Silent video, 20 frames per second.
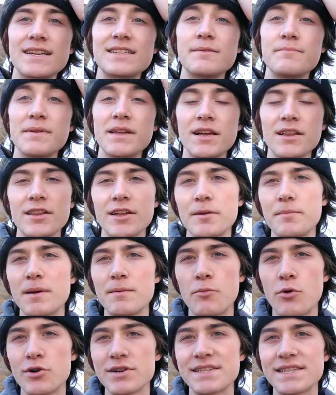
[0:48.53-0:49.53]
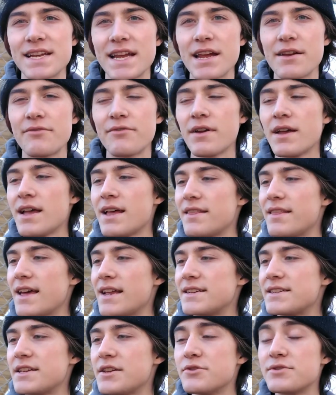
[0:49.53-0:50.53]
to be a little bit more safe
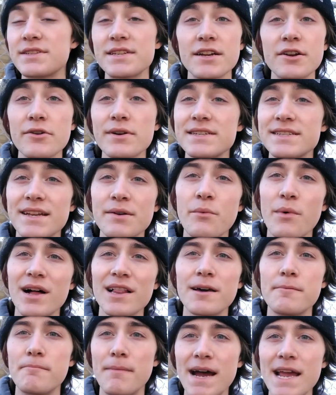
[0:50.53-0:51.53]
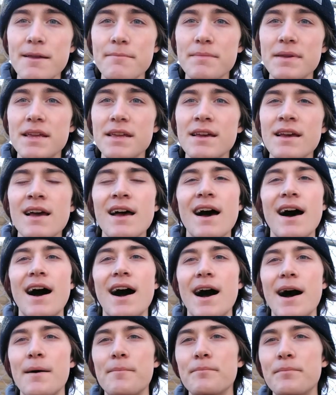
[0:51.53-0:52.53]
than to use cigarettes, and while it might be,
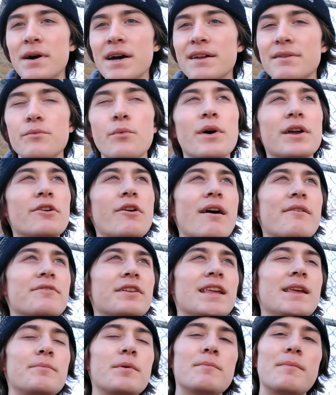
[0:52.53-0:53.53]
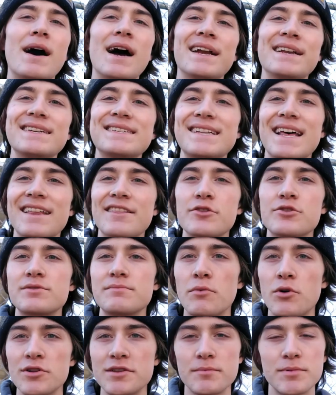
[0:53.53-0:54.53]
but what you have to keep in mind is that
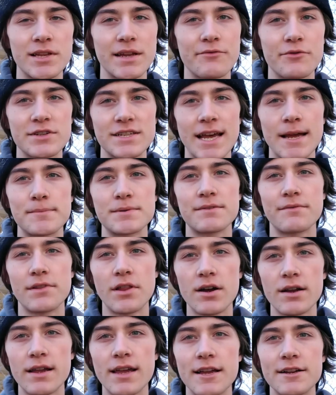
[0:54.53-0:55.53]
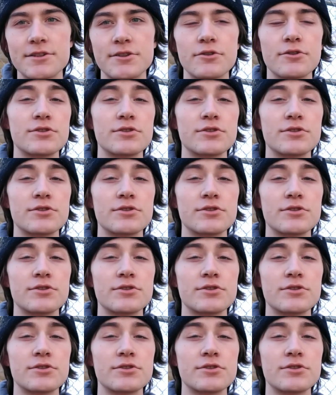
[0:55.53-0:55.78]
there's multiple different types of lung cancer.